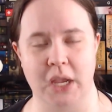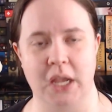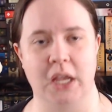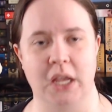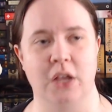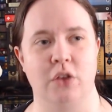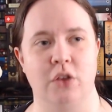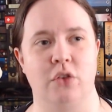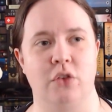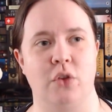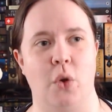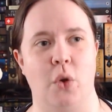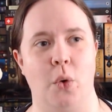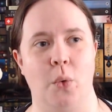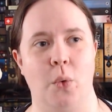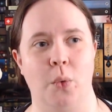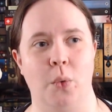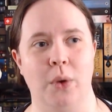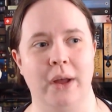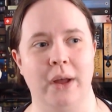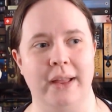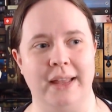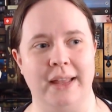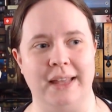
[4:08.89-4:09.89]

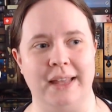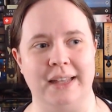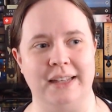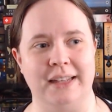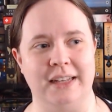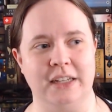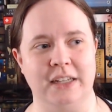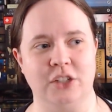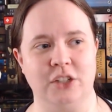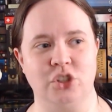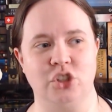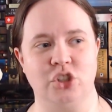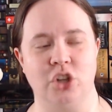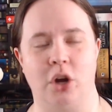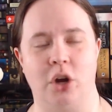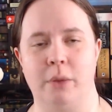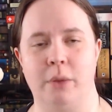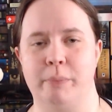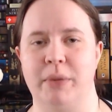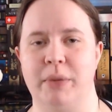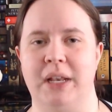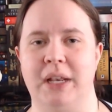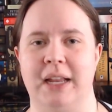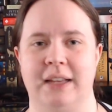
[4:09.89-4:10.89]
So the
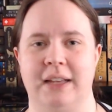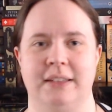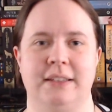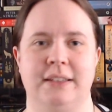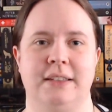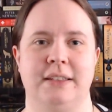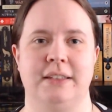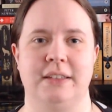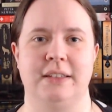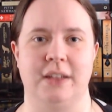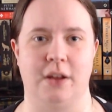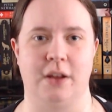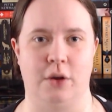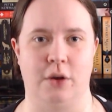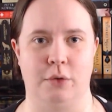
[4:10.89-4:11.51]
sharpness of